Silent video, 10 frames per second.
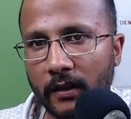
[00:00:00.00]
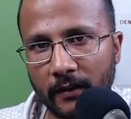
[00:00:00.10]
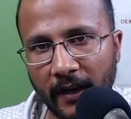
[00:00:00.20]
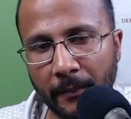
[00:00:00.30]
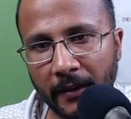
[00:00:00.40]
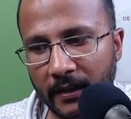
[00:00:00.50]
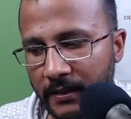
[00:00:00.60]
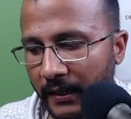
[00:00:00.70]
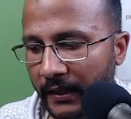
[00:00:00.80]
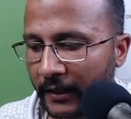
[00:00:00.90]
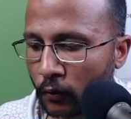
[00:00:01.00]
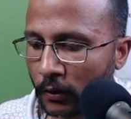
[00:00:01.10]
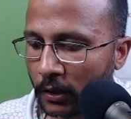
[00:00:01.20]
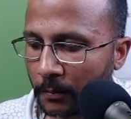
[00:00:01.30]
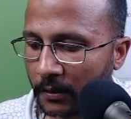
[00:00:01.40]
5 minus I, and
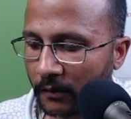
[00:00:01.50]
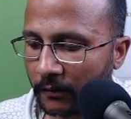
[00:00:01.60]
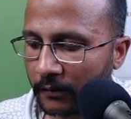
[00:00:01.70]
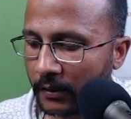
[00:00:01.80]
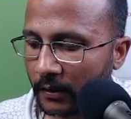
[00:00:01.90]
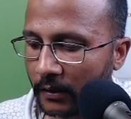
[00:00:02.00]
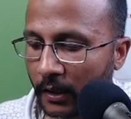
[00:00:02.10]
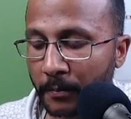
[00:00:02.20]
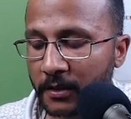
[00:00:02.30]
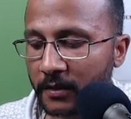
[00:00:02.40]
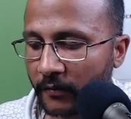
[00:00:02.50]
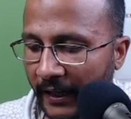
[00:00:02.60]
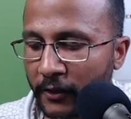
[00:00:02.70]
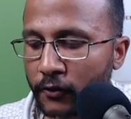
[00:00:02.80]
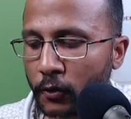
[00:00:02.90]
total number of numbers
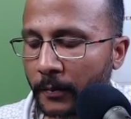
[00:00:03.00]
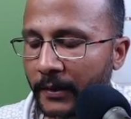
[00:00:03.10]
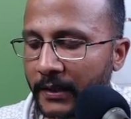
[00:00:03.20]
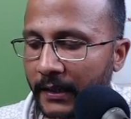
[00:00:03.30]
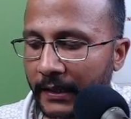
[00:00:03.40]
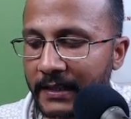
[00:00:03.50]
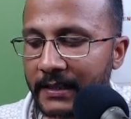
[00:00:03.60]
values to be printed is